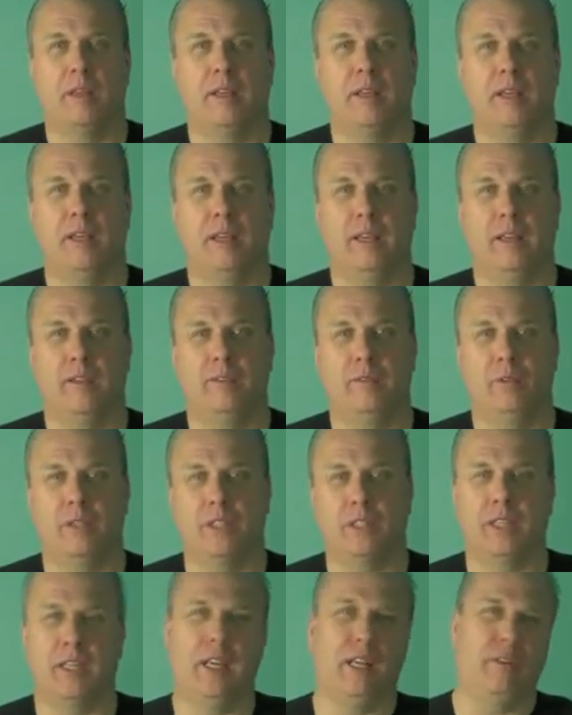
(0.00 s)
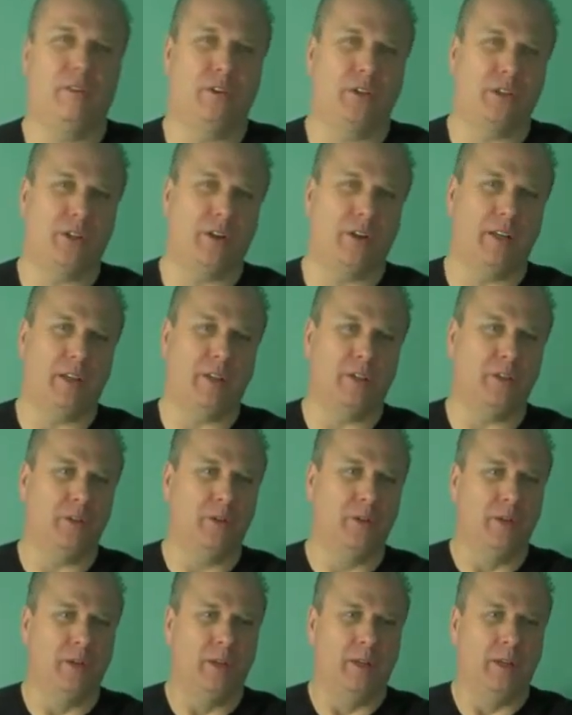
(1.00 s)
And once again, if you're starting to